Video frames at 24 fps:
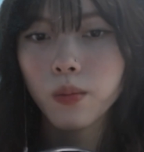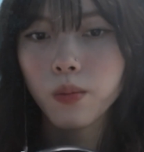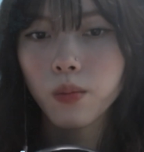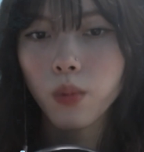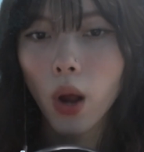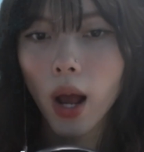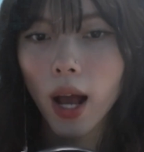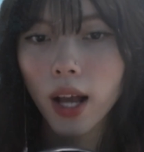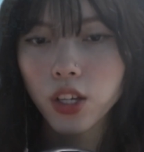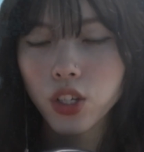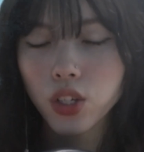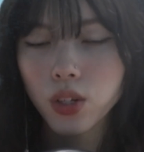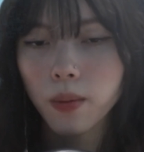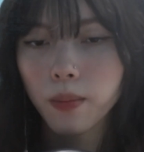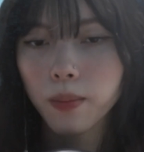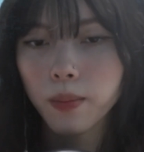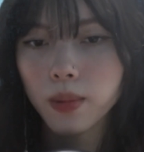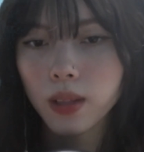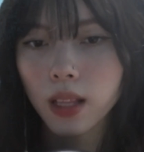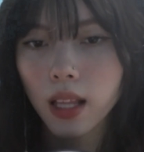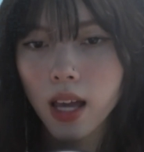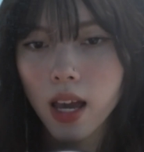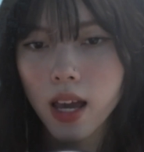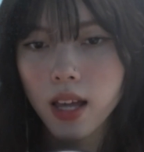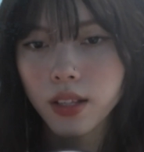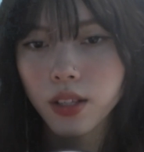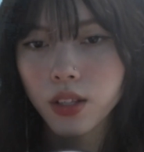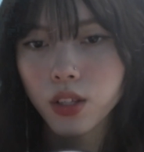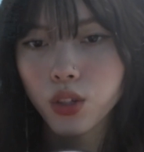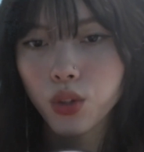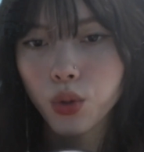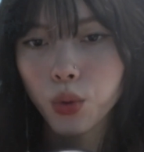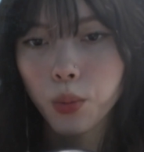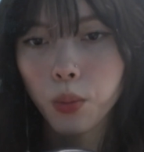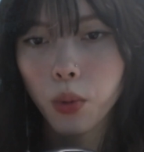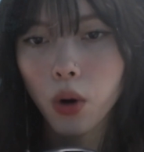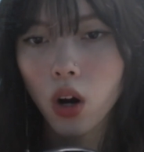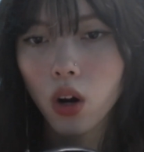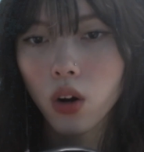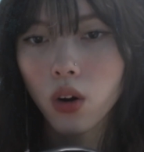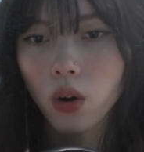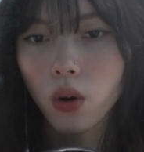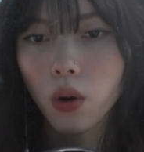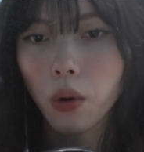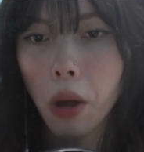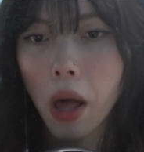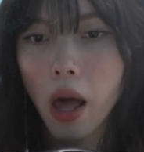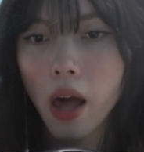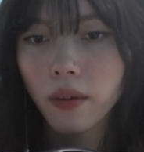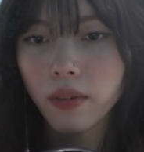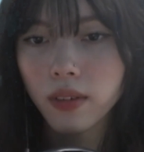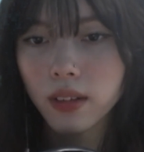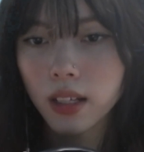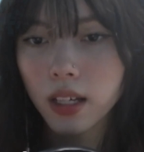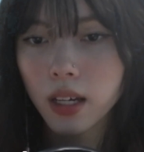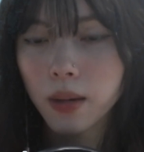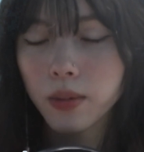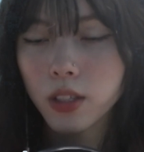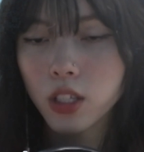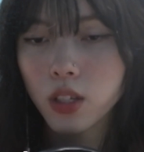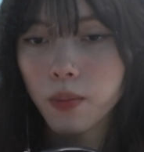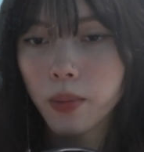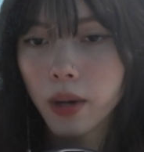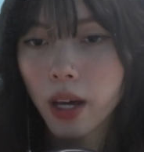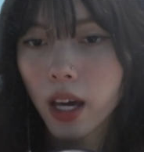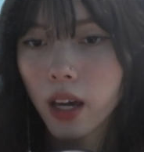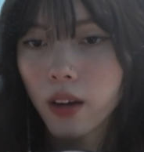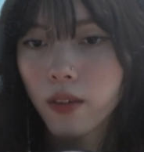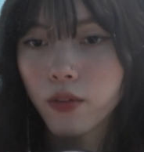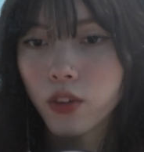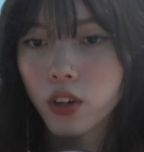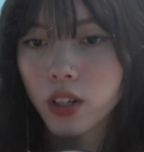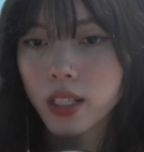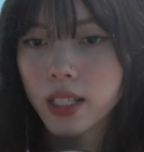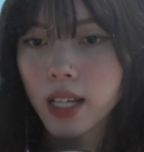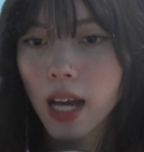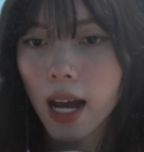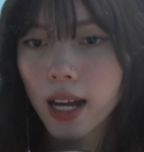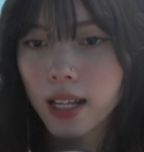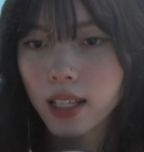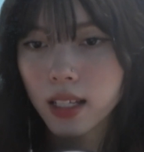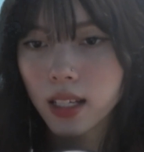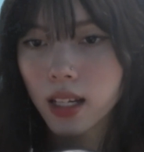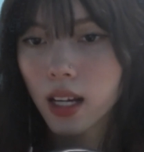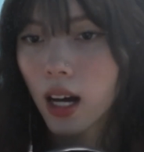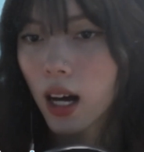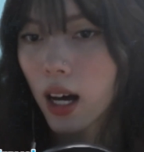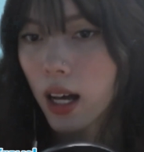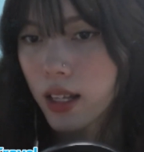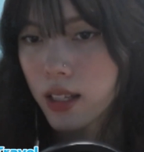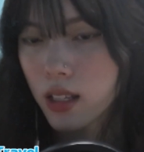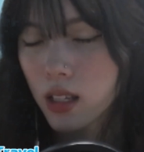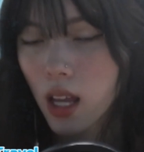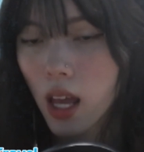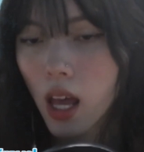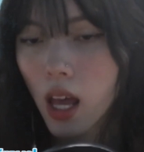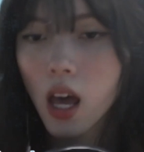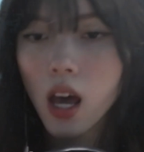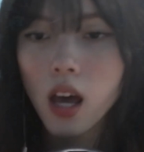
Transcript: brash plans to borrow heavily to pay for tax cuts,